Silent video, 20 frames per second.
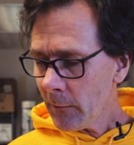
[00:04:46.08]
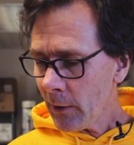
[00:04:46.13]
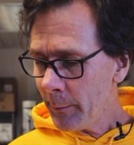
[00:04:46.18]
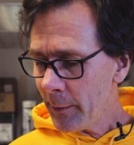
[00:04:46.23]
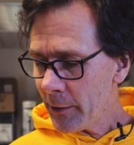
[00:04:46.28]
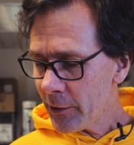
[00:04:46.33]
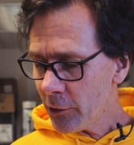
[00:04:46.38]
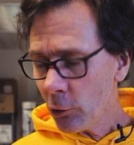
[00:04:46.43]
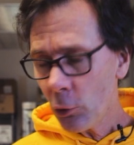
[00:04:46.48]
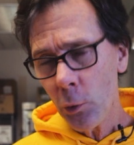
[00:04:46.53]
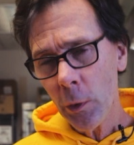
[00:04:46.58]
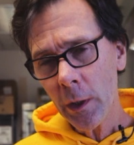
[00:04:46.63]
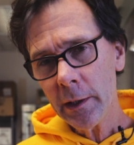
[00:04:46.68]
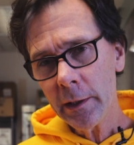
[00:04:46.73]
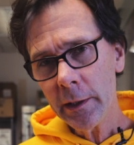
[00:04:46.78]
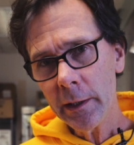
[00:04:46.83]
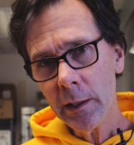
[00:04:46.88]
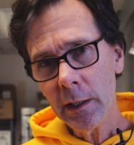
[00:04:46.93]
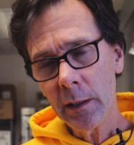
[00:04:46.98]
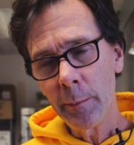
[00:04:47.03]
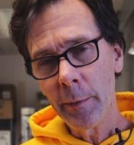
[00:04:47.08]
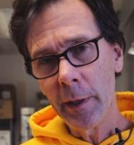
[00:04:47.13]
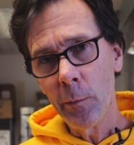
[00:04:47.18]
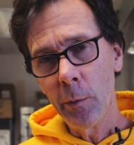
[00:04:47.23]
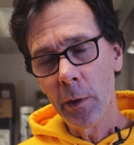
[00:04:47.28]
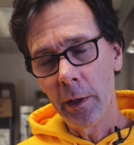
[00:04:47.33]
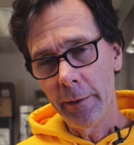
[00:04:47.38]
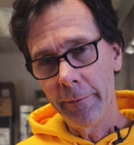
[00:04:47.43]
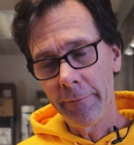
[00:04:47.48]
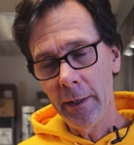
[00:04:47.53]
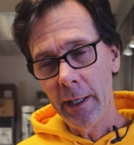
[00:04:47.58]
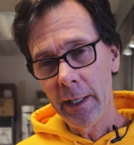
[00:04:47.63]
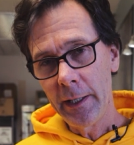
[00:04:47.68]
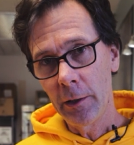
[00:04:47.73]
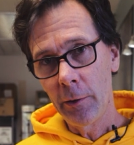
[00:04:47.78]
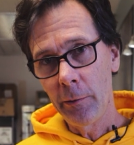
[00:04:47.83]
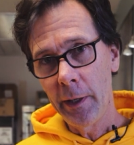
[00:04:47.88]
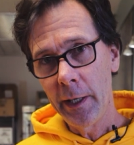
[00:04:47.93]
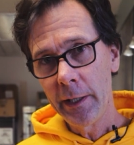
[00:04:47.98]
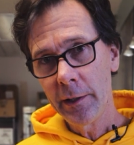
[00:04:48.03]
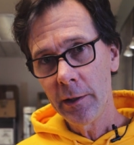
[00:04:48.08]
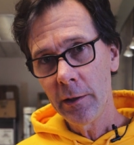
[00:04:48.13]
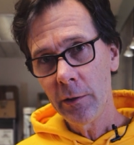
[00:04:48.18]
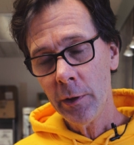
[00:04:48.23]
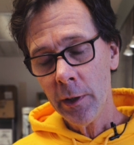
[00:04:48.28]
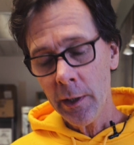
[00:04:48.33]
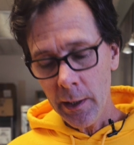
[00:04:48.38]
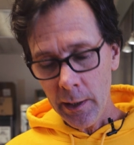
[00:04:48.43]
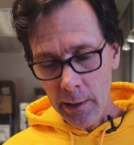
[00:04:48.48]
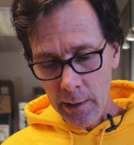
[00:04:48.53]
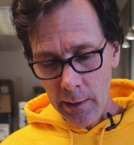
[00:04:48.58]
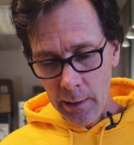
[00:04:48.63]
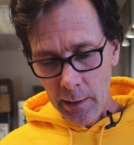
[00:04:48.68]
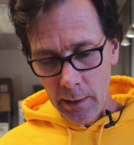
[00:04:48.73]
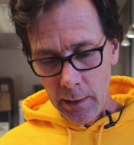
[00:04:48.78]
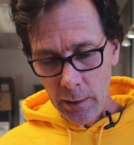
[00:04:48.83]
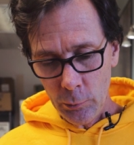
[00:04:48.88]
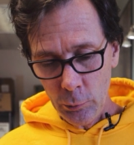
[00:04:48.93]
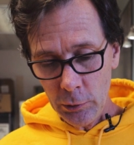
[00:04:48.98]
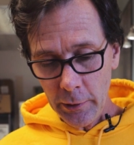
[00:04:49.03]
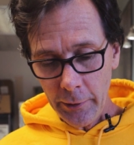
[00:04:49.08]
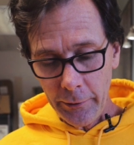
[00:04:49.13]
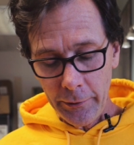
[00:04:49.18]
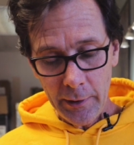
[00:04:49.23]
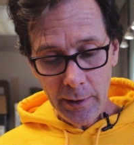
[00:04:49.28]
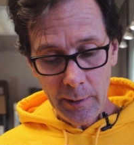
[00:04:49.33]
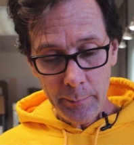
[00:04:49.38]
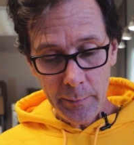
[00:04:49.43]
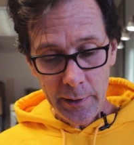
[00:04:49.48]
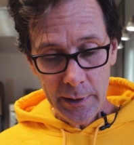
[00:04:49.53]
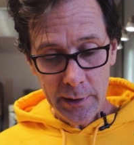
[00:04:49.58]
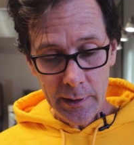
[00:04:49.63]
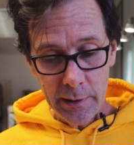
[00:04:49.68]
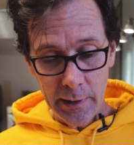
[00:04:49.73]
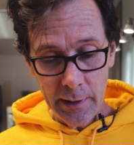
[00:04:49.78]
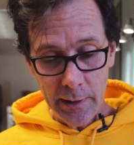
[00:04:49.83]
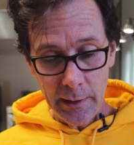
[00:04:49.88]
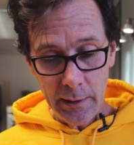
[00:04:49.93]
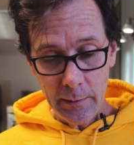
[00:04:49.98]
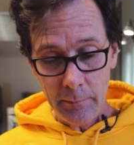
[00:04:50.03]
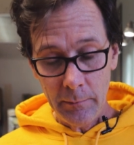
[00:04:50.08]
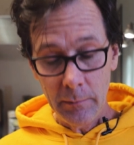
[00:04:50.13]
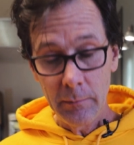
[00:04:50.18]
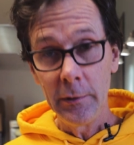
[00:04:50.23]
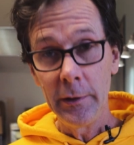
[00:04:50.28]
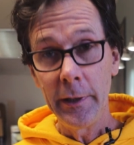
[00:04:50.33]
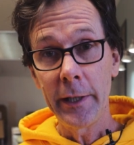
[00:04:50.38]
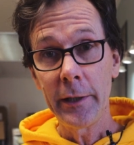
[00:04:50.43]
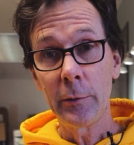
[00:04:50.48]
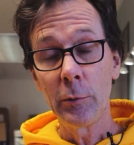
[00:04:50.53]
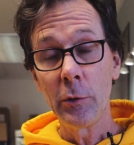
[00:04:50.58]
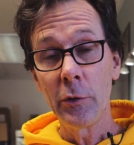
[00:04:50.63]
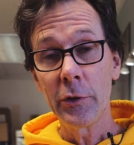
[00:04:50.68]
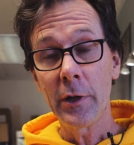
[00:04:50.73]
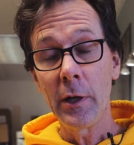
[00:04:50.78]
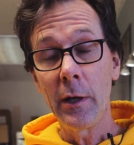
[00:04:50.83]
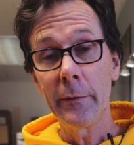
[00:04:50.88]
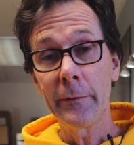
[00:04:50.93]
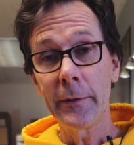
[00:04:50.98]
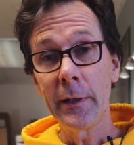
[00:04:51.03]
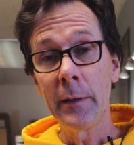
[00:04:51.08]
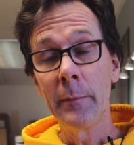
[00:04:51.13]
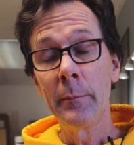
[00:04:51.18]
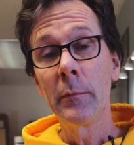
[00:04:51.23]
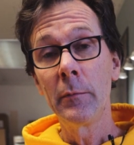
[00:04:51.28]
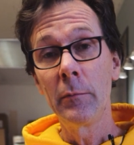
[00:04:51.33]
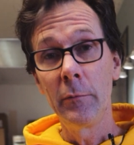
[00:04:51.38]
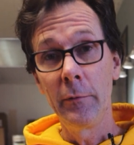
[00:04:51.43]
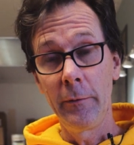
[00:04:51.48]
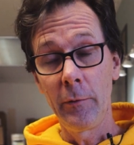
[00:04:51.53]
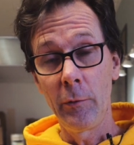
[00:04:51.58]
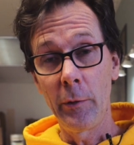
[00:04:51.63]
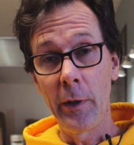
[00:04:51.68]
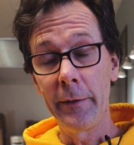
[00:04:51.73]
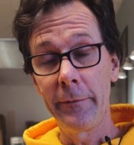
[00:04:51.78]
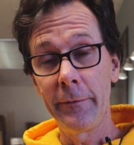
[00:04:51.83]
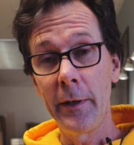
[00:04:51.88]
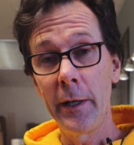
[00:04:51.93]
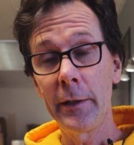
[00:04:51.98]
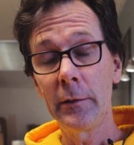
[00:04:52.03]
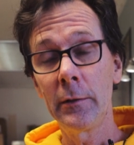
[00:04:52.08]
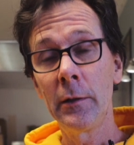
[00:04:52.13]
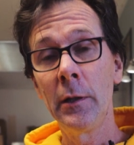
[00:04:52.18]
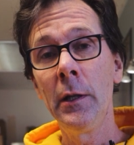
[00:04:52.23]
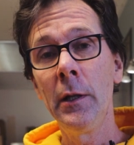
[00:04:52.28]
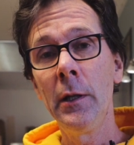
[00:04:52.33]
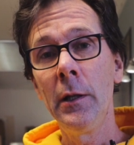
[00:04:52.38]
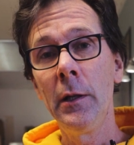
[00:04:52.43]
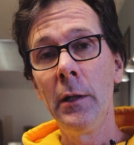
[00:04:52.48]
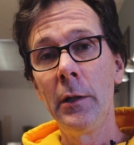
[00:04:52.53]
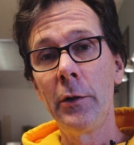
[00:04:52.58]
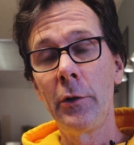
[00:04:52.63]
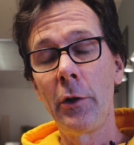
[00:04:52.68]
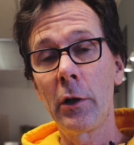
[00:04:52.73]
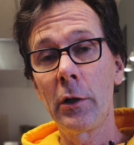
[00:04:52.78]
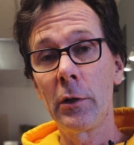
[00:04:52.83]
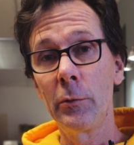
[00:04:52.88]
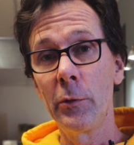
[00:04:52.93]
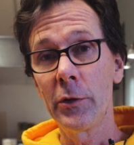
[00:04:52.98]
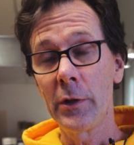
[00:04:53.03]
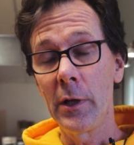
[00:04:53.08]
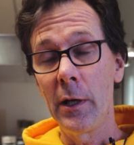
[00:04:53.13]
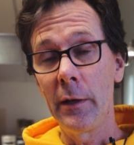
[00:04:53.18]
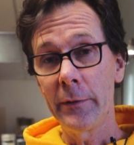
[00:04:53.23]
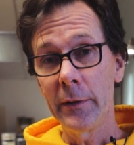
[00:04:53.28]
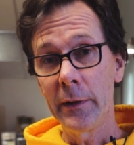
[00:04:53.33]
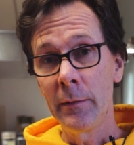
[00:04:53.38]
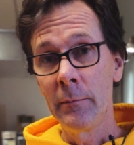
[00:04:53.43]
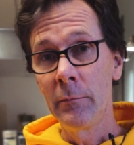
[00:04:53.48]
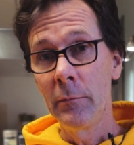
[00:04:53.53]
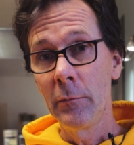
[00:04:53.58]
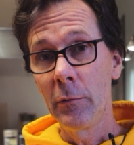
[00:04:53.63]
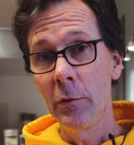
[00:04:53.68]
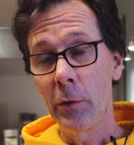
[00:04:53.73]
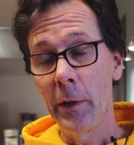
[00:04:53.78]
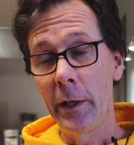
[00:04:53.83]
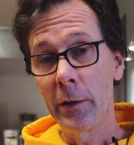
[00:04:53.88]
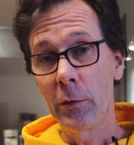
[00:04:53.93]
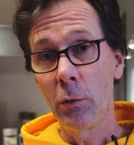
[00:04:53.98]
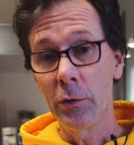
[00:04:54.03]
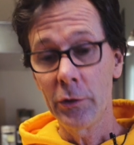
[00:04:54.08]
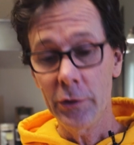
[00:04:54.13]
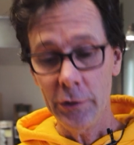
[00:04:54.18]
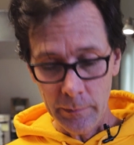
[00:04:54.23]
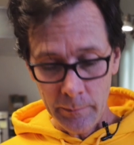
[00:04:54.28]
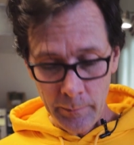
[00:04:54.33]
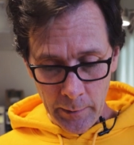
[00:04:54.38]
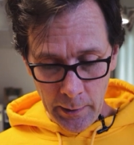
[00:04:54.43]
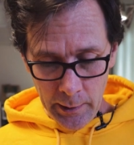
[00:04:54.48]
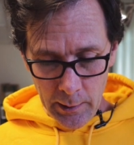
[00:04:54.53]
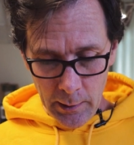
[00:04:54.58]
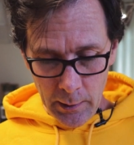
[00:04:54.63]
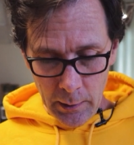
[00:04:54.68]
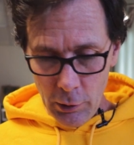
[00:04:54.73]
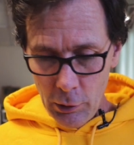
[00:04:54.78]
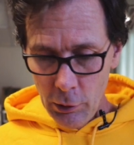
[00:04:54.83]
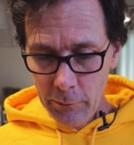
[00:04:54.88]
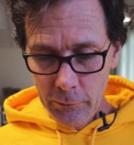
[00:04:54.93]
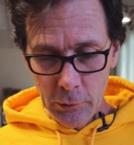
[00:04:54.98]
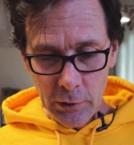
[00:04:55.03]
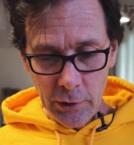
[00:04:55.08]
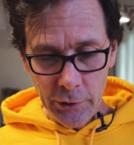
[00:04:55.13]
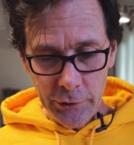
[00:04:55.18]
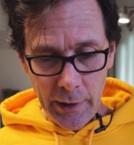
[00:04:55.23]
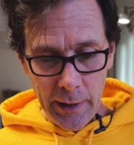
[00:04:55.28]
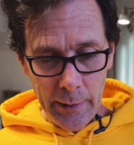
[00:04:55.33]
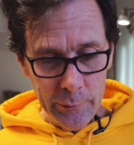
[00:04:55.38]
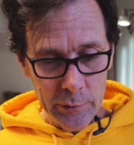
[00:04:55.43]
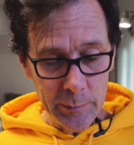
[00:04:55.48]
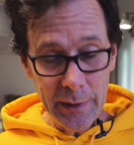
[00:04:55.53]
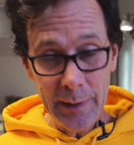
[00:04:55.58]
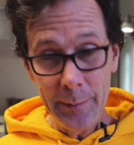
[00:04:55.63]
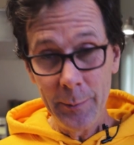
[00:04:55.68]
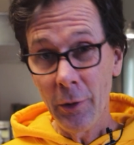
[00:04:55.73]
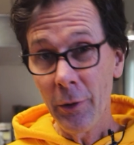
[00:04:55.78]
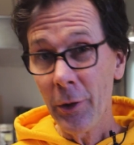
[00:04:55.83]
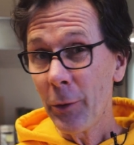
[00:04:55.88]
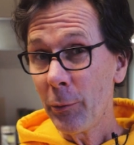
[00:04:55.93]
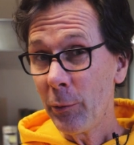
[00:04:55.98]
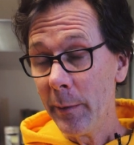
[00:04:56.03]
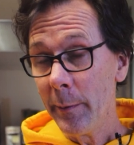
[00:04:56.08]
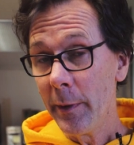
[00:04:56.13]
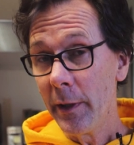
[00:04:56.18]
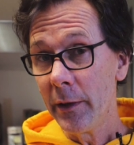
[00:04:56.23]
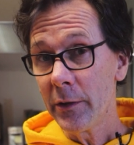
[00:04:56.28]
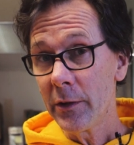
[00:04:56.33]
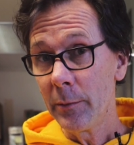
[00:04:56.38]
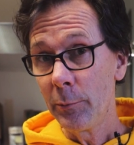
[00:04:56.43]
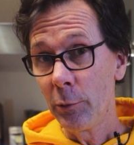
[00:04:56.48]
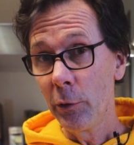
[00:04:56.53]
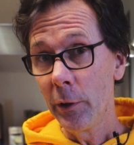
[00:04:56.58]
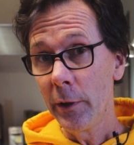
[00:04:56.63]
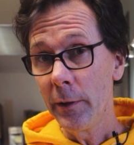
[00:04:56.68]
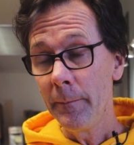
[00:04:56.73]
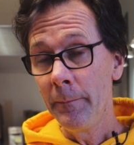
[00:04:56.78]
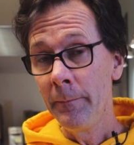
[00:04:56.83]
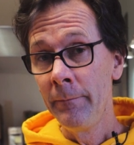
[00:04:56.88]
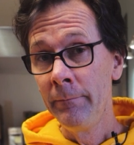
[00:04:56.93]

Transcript: a bit too quickly, you might want to fine the grind out. A rule of thumb is lighter roast coffee, grind finer, darker roast coffee, grind coarser. Overall time should be about 3 minutes to brew it.